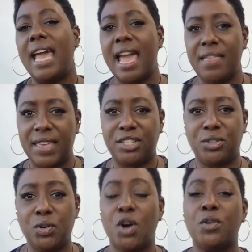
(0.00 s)
and they
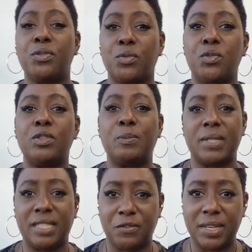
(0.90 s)
do go through
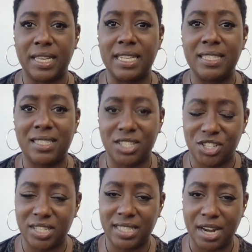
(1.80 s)
specific
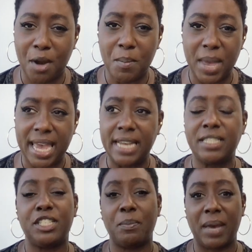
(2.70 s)
incisions that are
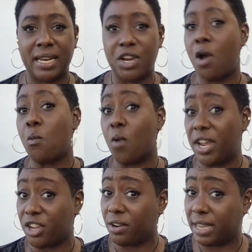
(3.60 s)
made depending on
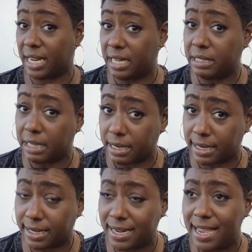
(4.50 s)
what you're getting
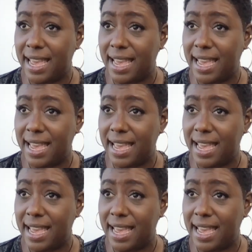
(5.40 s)
done,